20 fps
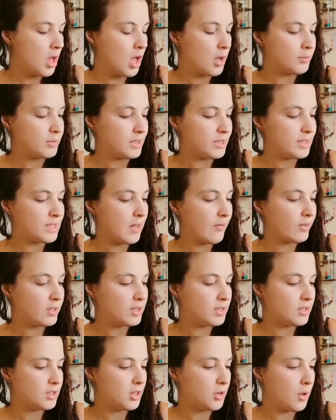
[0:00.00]
up to
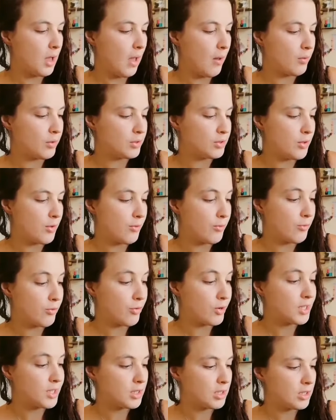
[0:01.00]
72 hours of
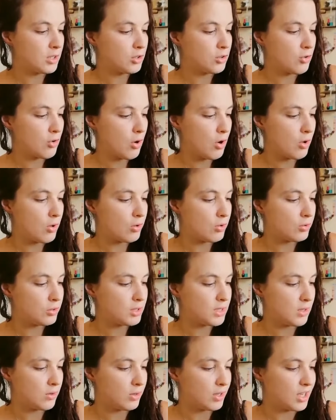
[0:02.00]
frizz control,
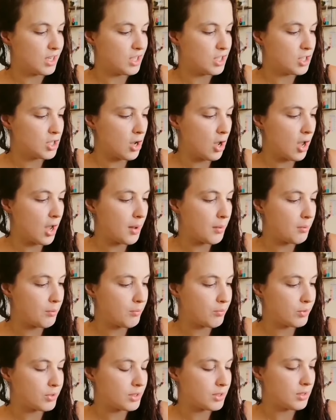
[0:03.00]
silky shine,
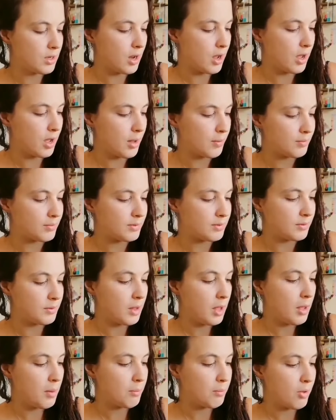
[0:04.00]

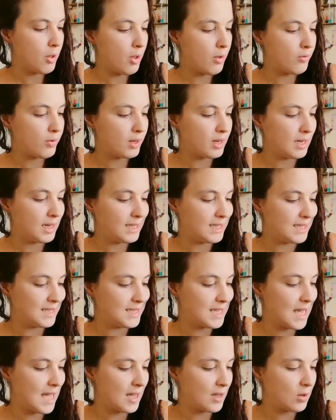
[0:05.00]
perfectly
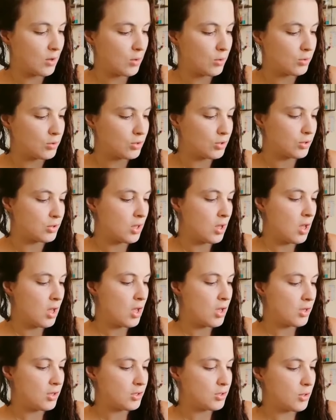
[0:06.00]
detangles,
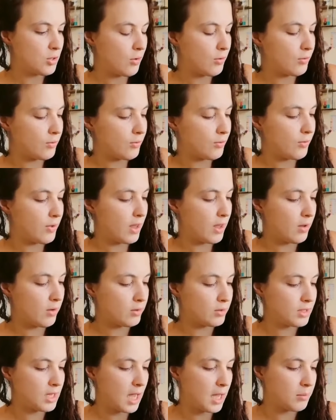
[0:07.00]
soft
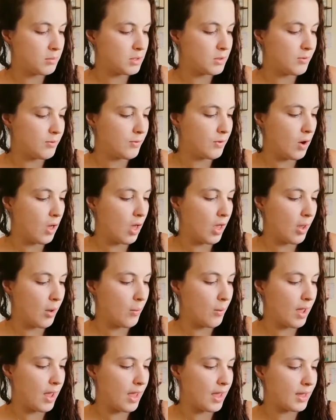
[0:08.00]
feel, tames
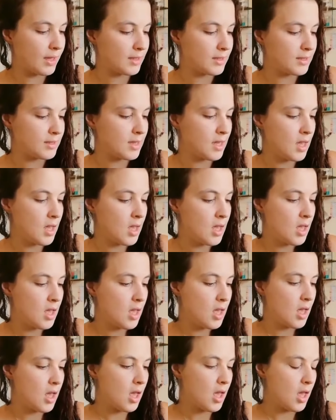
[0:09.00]
flyaways,
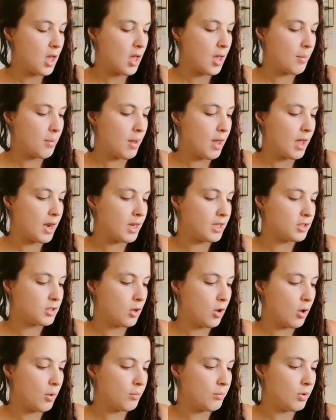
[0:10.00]
and it's
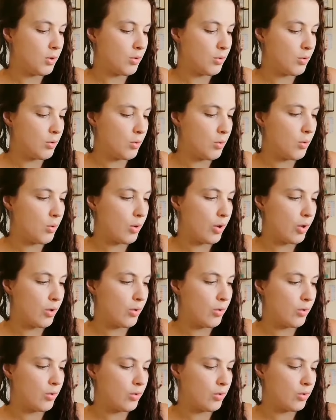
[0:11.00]
got mural
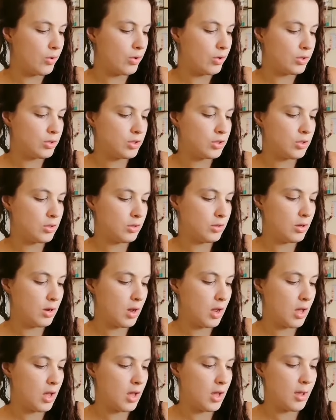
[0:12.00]
oil
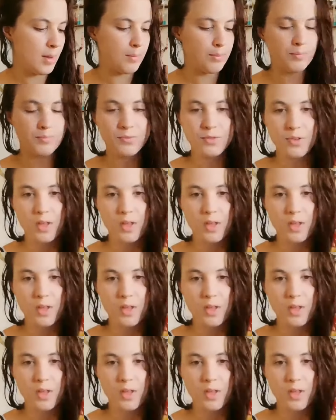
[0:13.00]
and,